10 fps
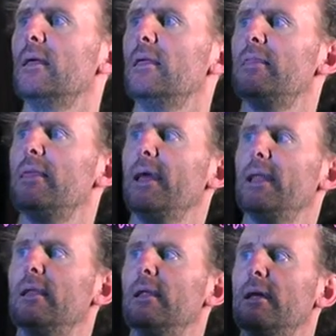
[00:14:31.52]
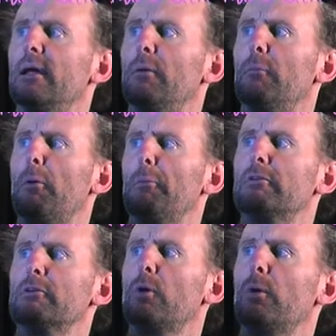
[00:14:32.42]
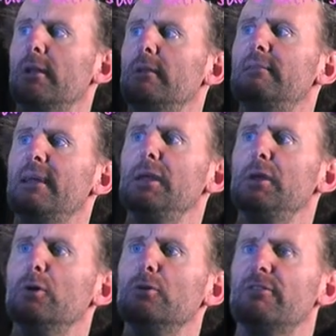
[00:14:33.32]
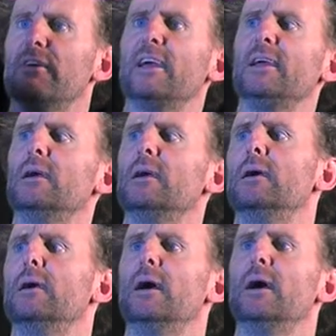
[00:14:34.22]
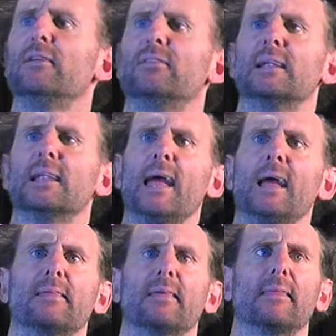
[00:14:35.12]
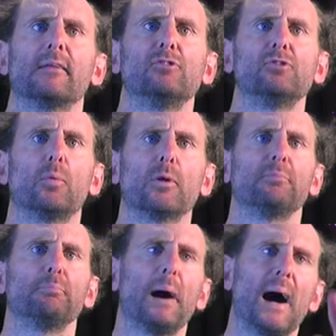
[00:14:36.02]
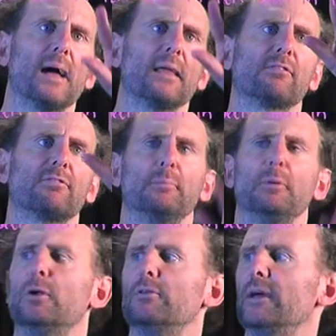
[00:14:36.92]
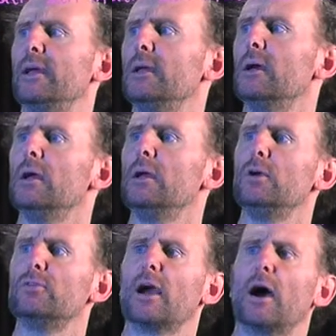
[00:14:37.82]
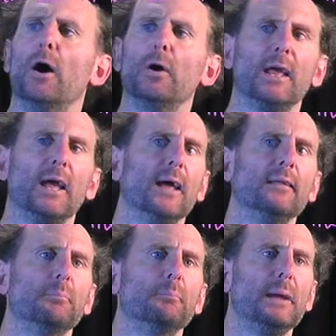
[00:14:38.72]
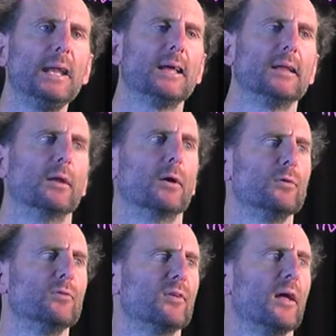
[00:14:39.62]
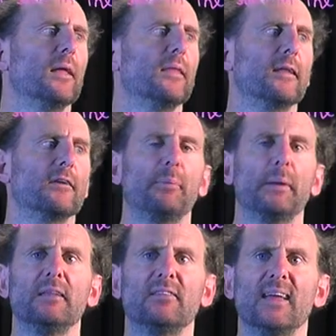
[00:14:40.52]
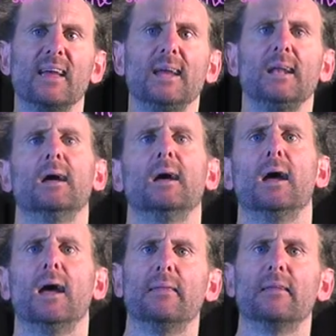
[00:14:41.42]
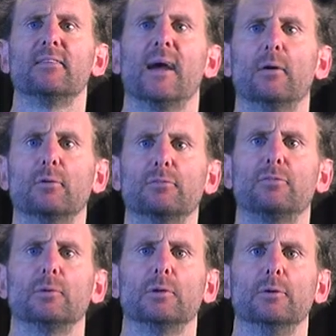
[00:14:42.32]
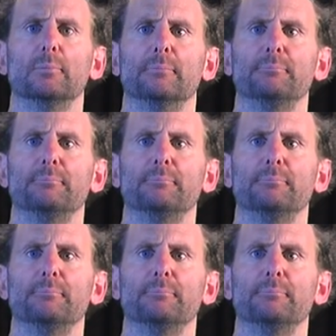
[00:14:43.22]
then what we record in duv is the length of the shortest path from u to v using only intermediate nodes that have been seen in this outer for loop.